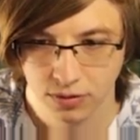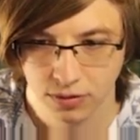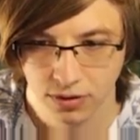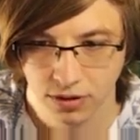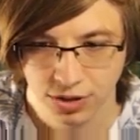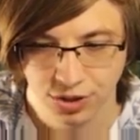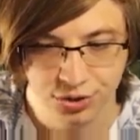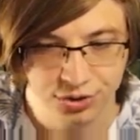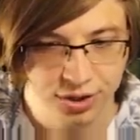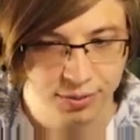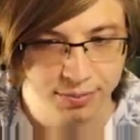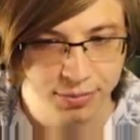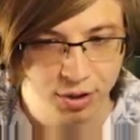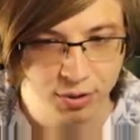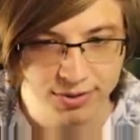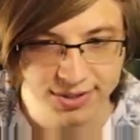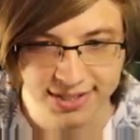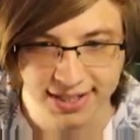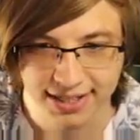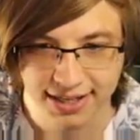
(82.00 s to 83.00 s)
Dude, the
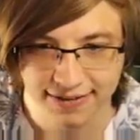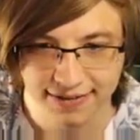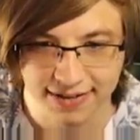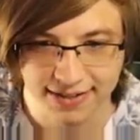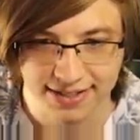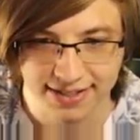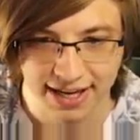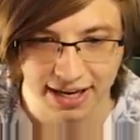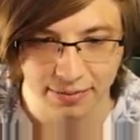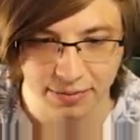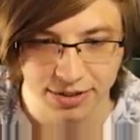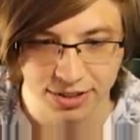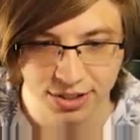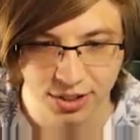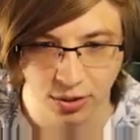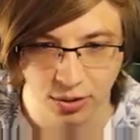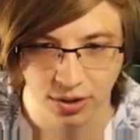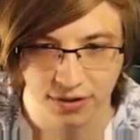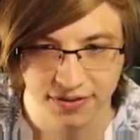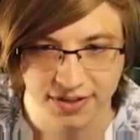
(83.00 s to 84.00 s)
music in this game is
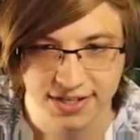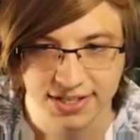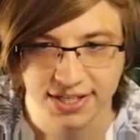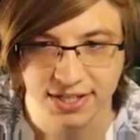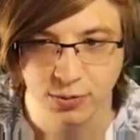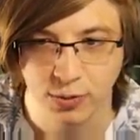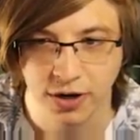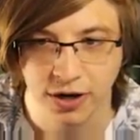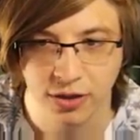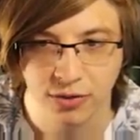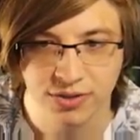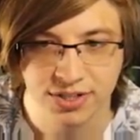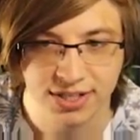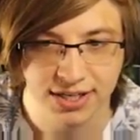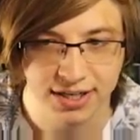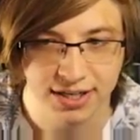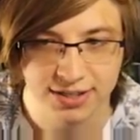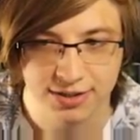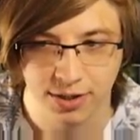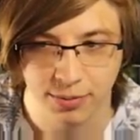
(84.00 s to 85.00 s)
so good. This is one of those
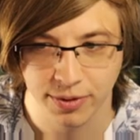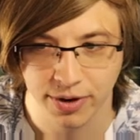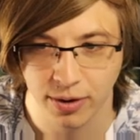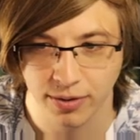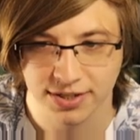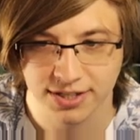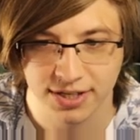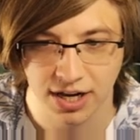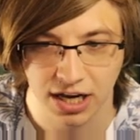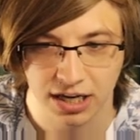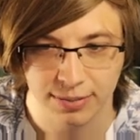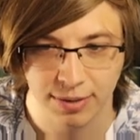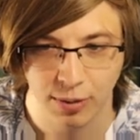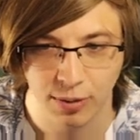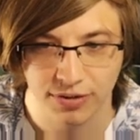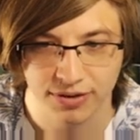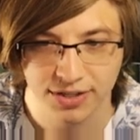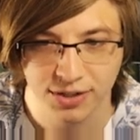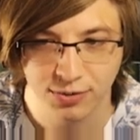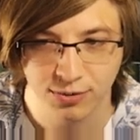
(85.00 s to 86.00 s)
things that we always talk about
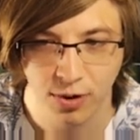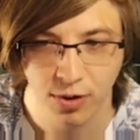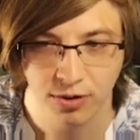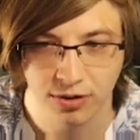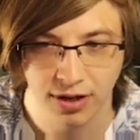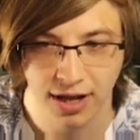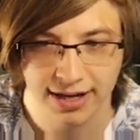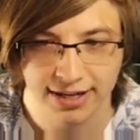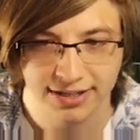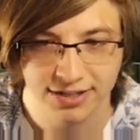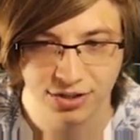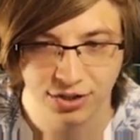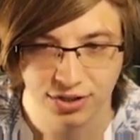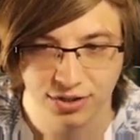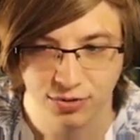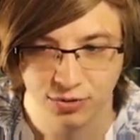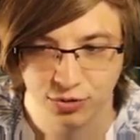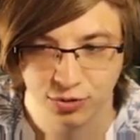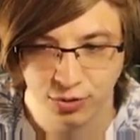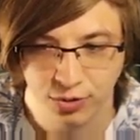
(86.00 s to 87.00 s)
where this roguelike is
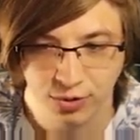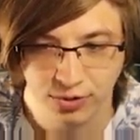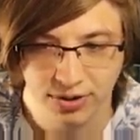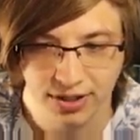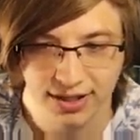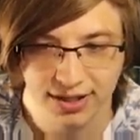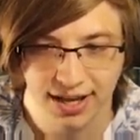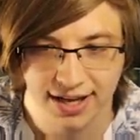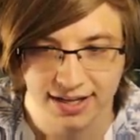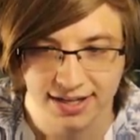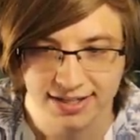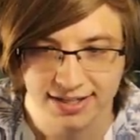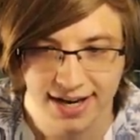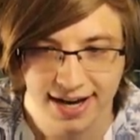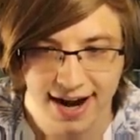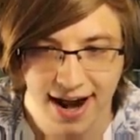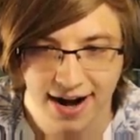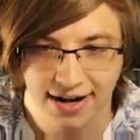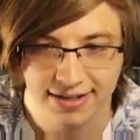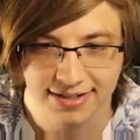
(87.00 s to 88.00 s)
just truly like a
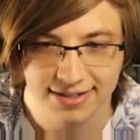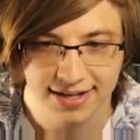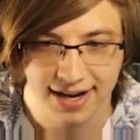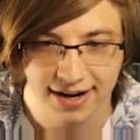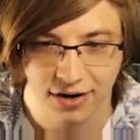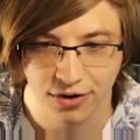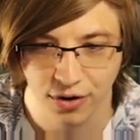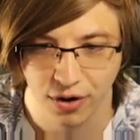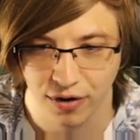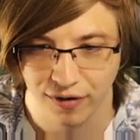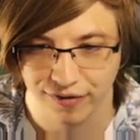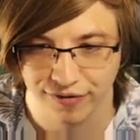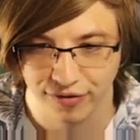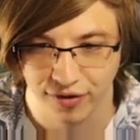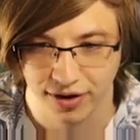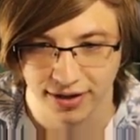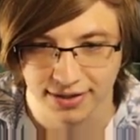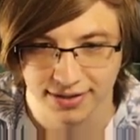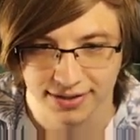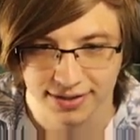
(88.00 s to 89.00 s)
10 out of 10 on all
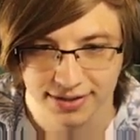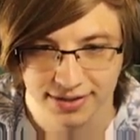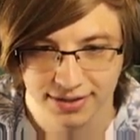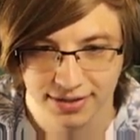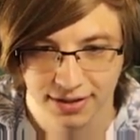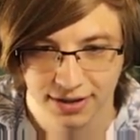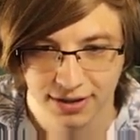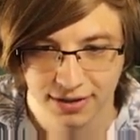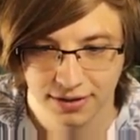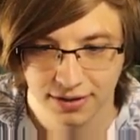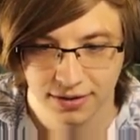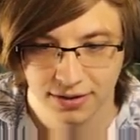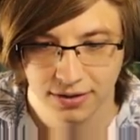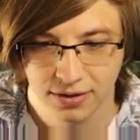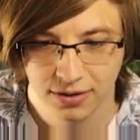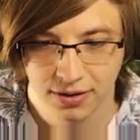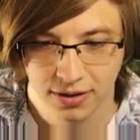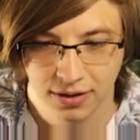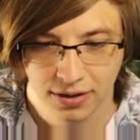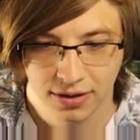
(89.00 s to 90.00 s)
fronts.
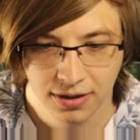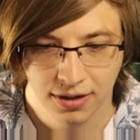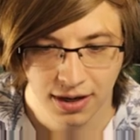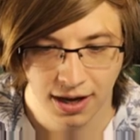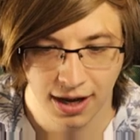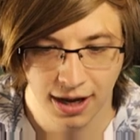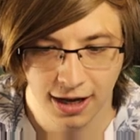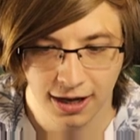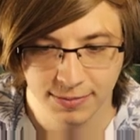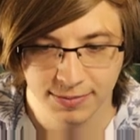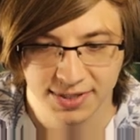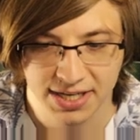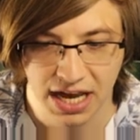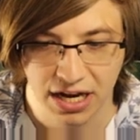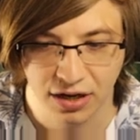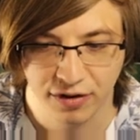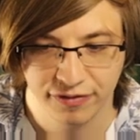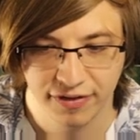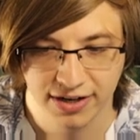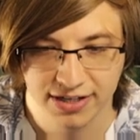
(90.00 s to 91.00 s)
Um,
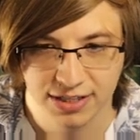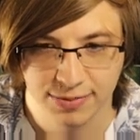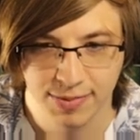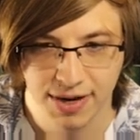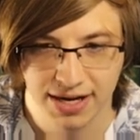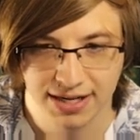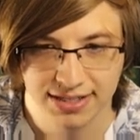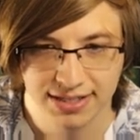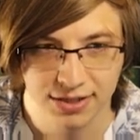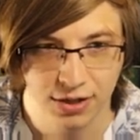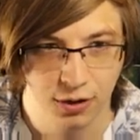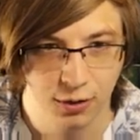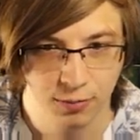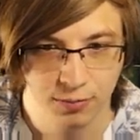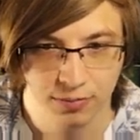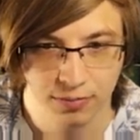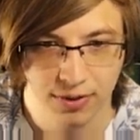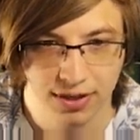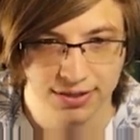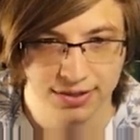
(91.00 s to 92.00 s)
sacrifice max.
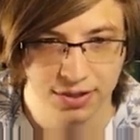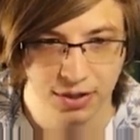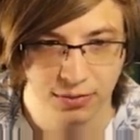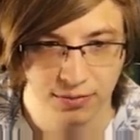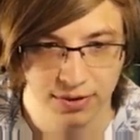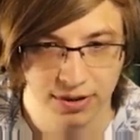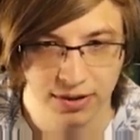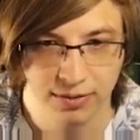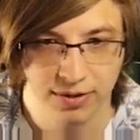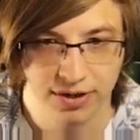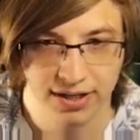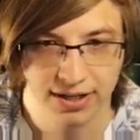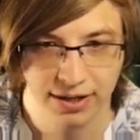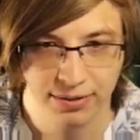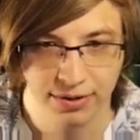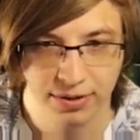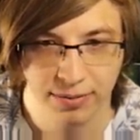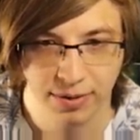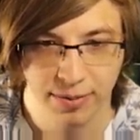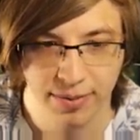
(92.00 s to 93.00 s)
Nope. I don't really want to get
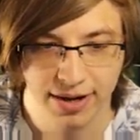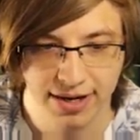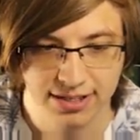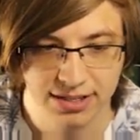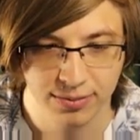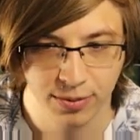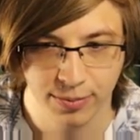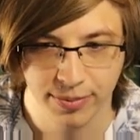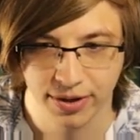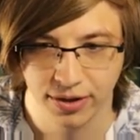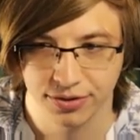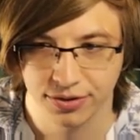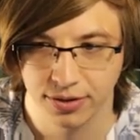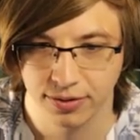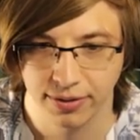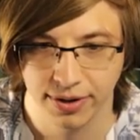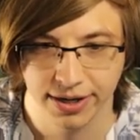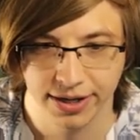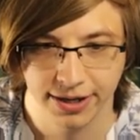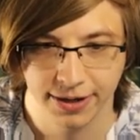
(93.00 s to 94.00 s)
rid of my maximum health
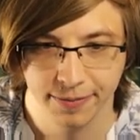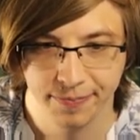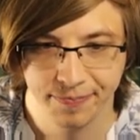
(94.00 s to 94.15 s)
already.